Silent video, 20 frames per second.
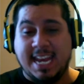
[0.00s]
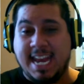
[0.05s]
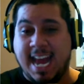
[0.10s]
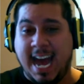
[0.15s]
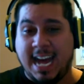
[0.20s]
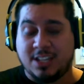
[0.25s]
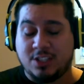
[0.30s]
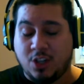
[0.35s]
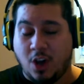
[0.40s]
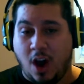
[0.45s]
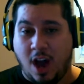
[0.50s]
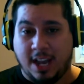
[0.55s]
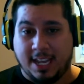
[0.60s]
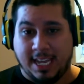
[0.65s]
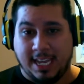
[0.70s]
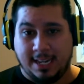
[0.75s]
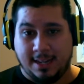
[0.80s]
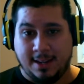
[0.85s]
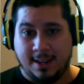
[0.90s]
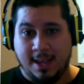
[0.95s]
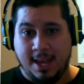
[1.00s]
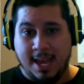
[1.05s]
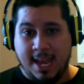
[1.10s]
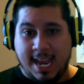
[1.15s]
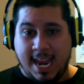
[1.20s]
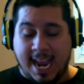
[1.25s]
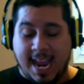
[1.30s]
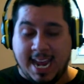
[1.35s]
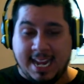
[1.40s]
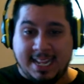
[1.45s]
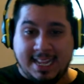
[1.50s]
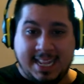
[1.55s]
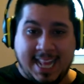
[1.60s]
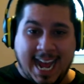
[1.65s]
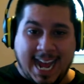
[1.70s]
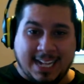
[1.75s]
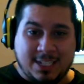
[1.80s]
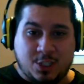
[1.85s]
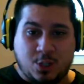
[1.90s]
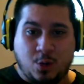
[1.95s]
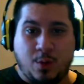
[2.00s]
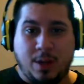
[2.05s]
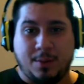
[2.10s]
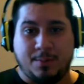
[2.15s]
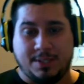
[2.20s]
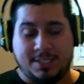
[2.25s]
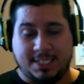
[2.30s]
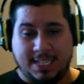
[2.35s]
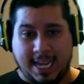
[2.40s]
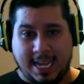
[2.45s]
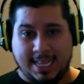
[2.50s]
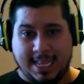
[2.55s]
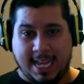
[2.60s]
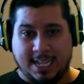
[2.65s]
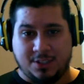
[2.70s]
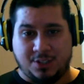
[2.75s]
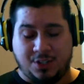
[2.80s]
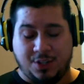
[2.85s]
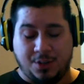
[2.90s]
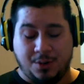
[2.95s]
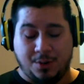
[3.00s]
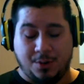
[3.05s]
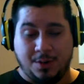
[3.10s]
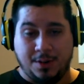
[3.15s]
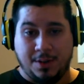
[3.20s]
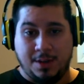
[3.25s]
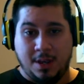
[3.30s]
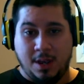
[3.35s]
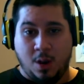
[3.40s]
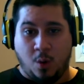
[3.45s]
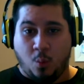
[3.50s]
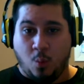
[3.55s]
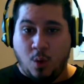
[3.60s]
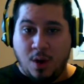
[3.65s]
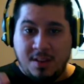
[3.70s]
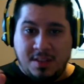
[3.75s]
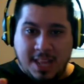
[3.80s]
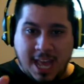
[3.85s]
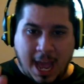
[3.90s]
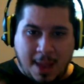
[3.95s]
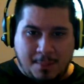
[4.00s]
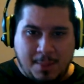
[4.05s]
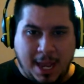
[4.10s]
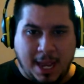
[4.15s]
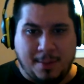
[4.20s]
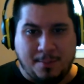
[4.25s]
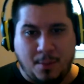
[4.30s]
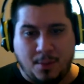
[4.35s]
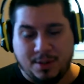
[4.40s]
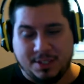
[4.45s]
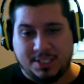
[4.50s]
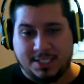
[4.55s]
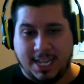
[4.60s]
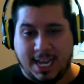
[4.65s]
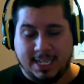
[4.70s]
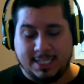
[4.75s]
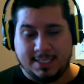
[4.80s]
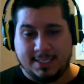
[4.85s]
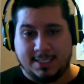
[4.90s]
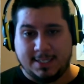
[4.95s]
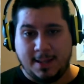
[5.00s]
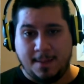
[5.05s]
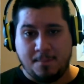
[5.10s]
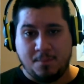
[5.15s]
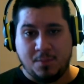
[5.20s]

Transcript: not talking? And that's who he was saying that to. Wouldn't that make more sense?